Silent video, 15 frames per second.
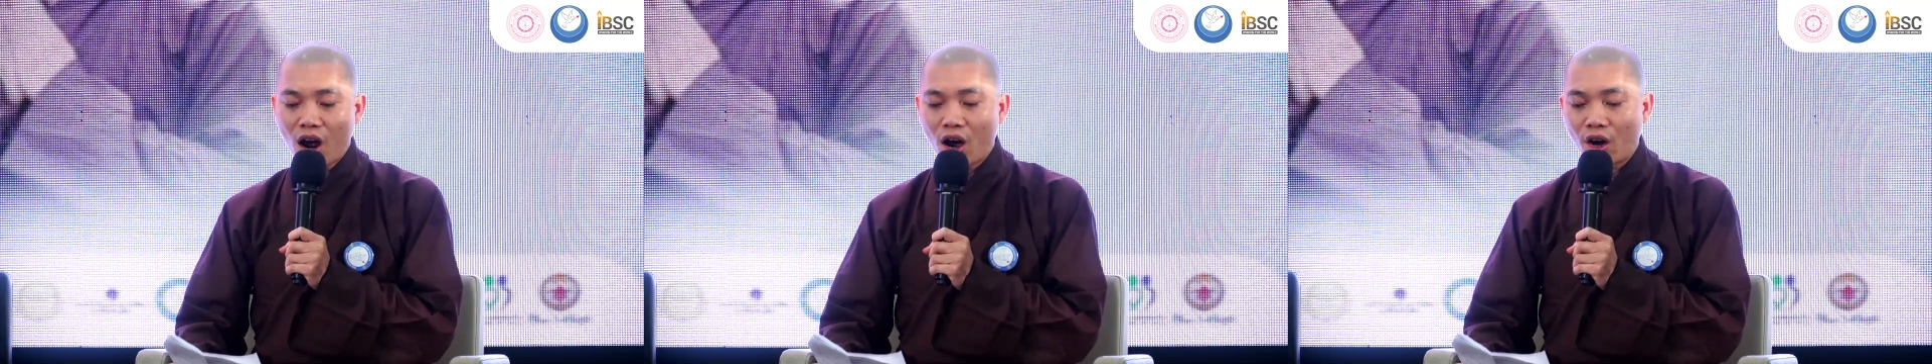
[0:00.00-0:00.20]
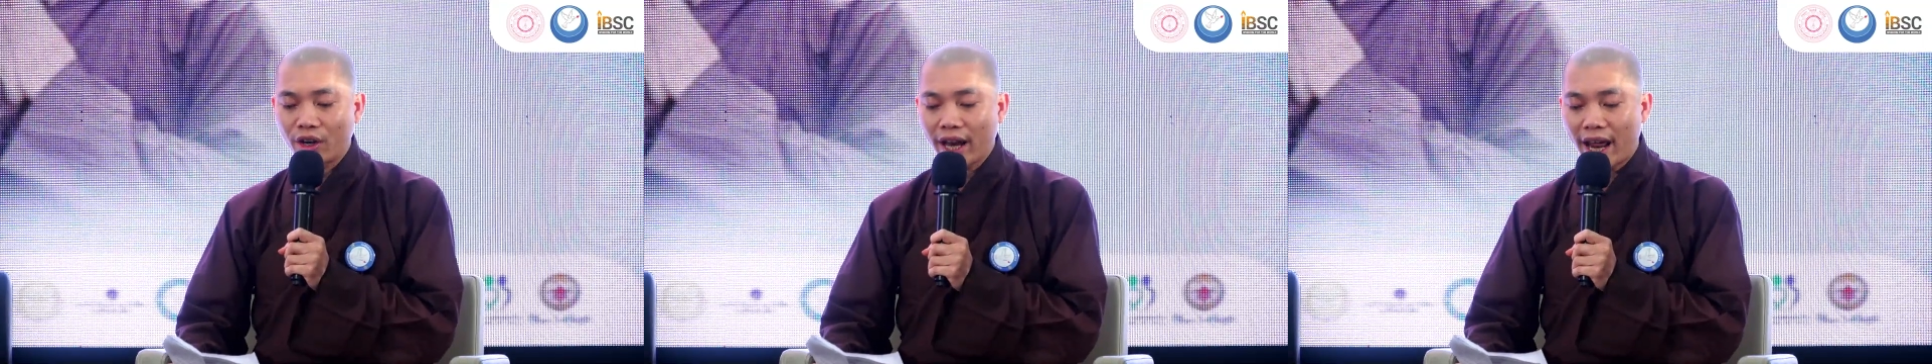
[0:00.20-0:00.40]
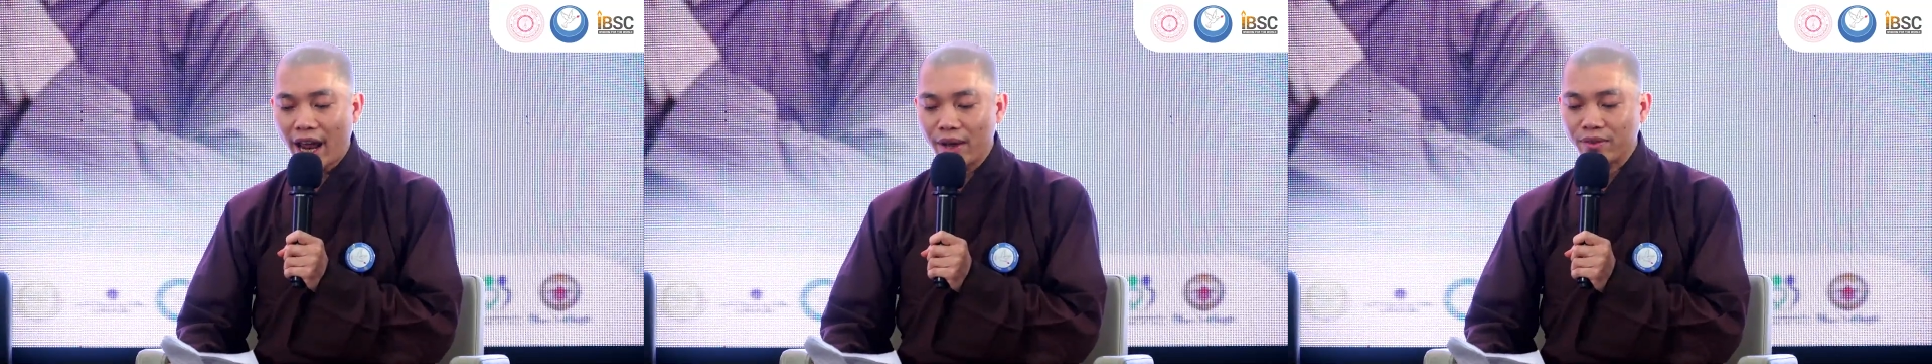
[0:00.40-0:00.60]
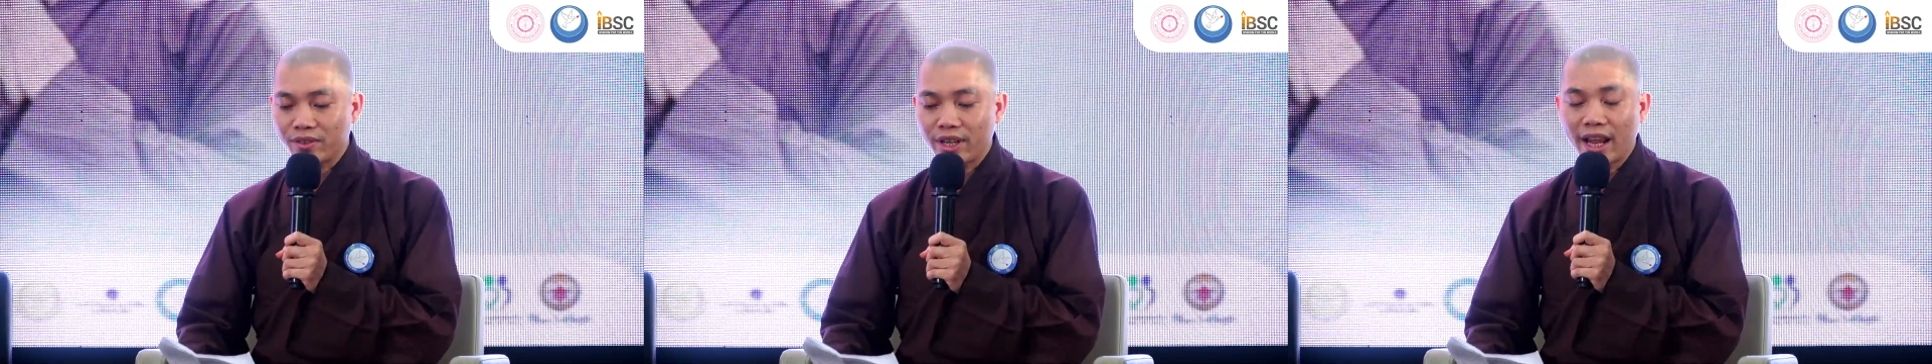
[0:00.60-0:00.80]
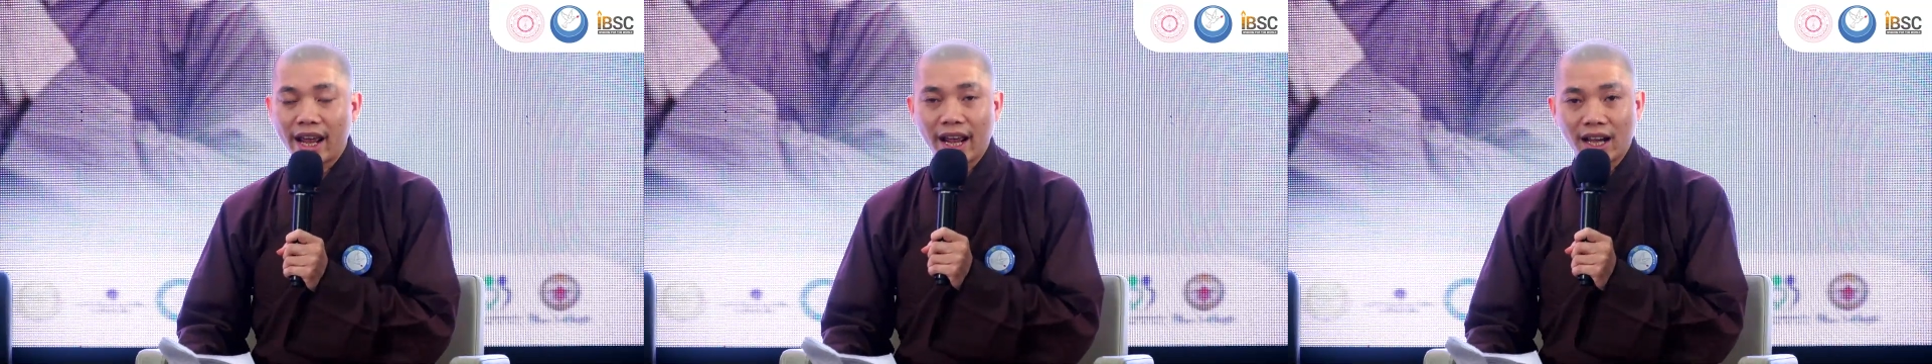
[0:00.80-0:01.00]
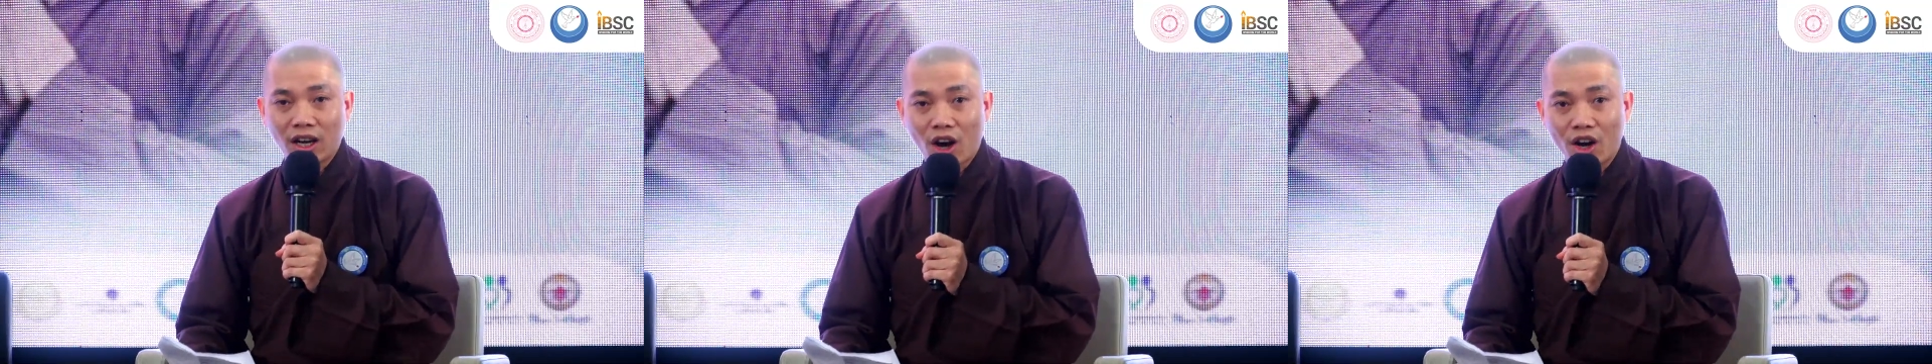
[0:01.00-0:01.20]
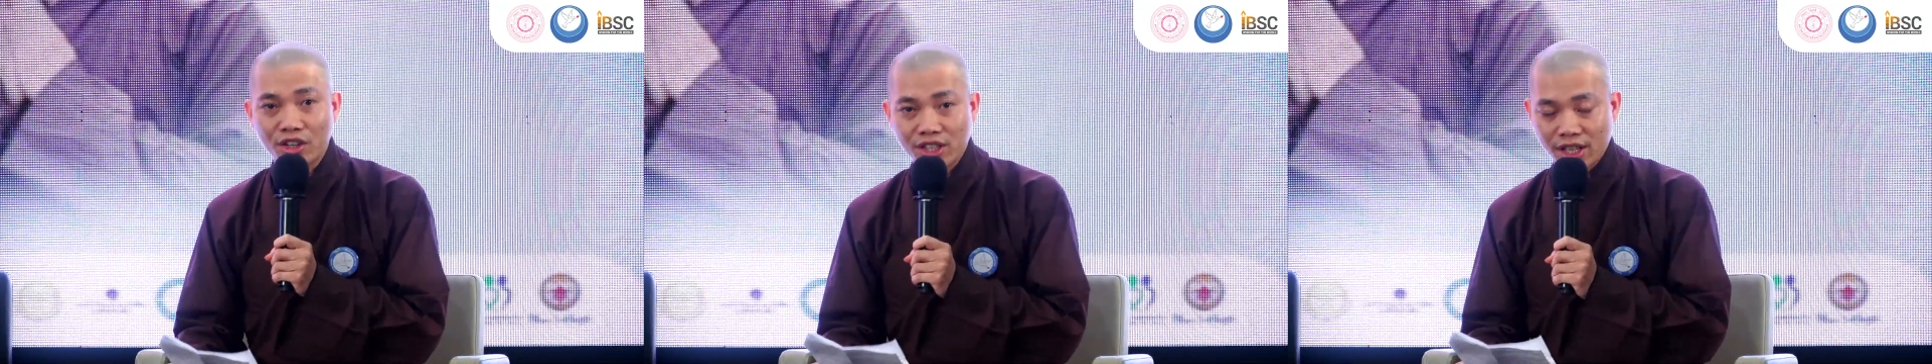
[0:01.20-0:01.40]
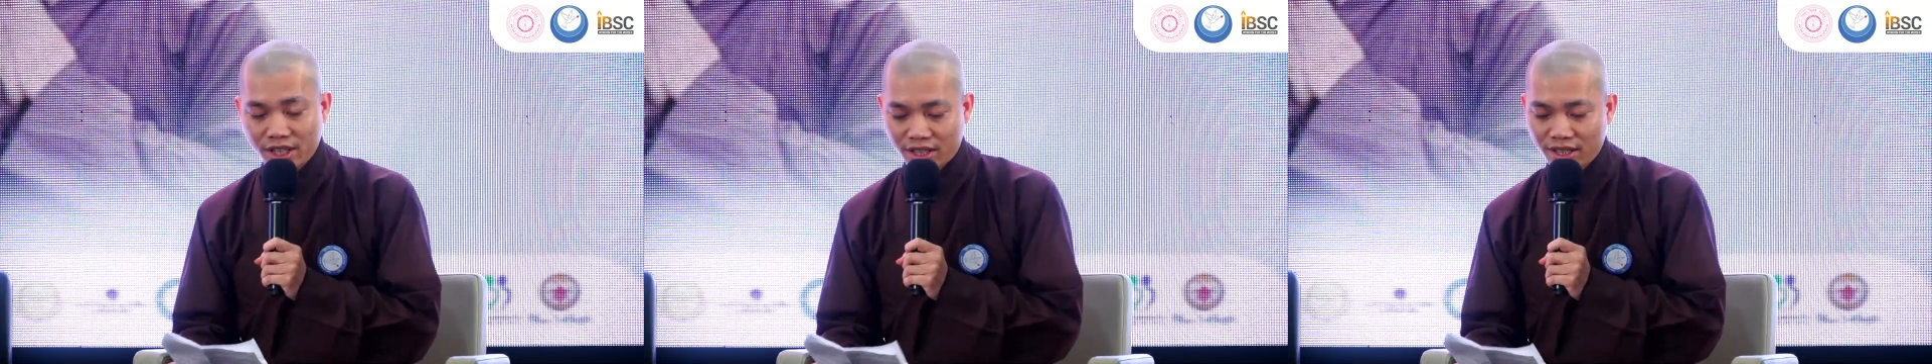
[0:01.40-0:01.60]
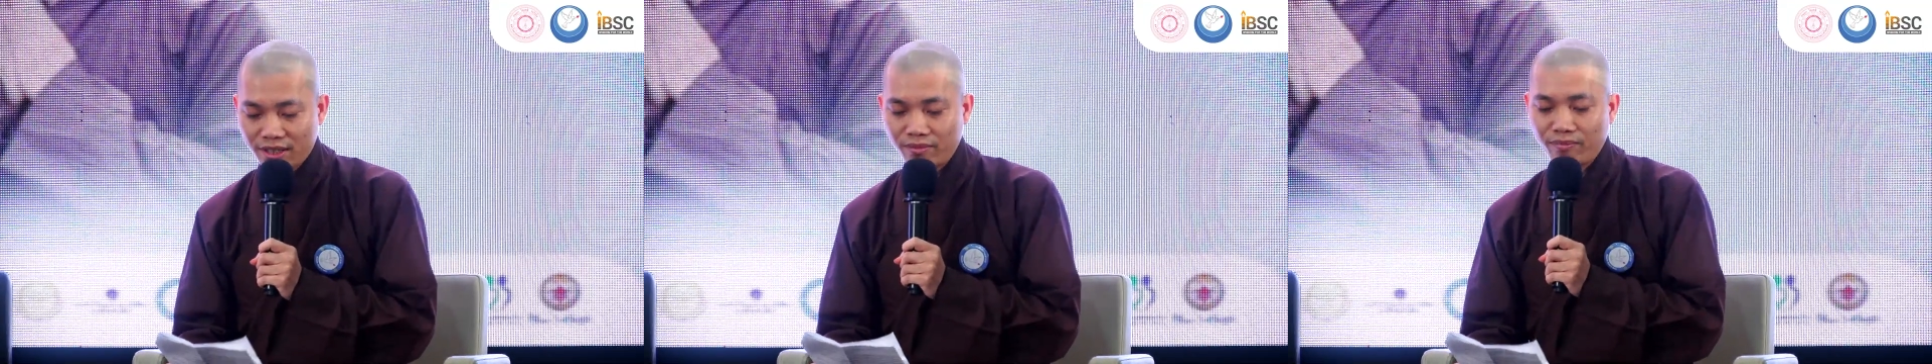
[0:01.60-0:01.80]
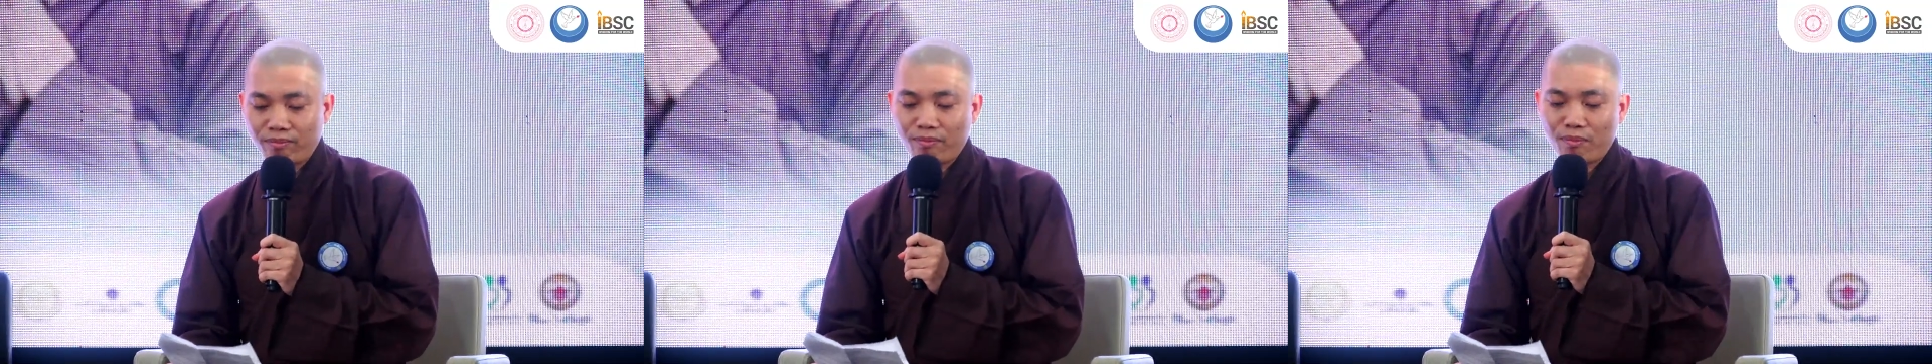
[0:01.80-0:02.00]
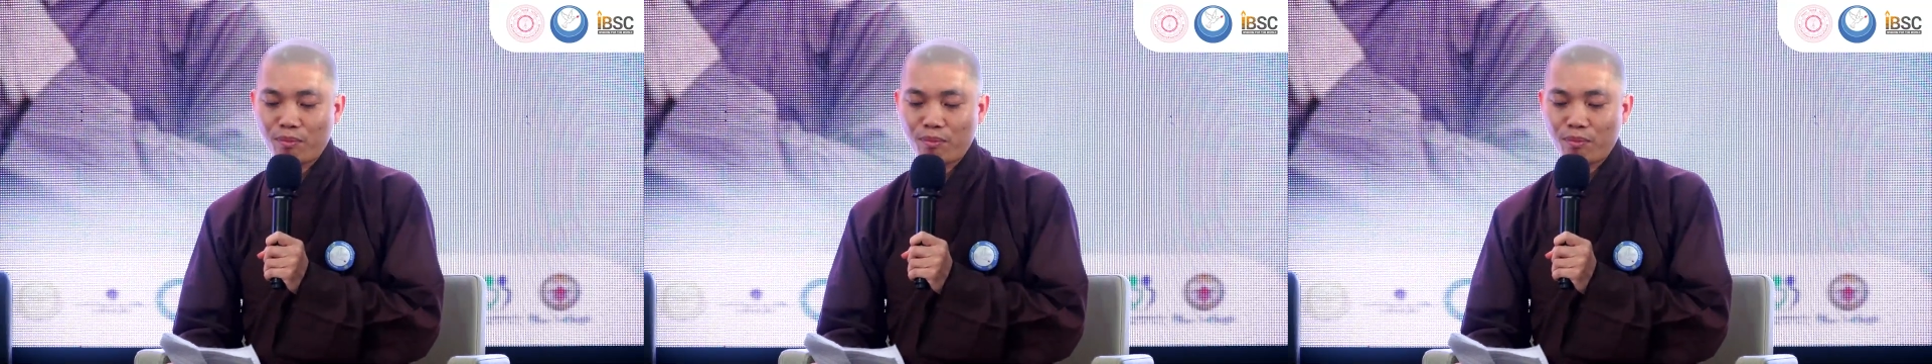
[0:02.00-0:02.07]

all have their causes.